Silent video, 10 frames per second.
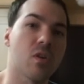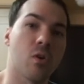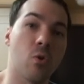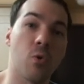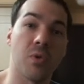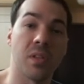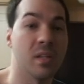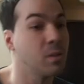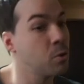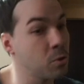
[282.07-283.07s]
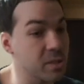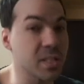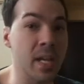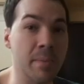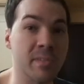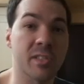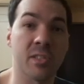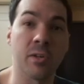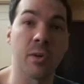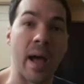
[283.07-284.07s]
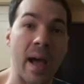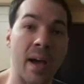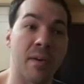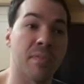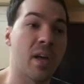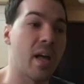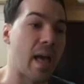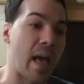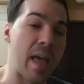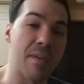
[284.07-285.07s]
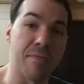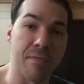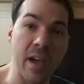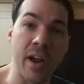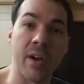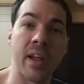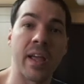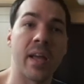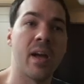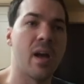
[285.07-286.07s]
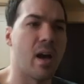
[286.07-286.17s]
who seems to have a very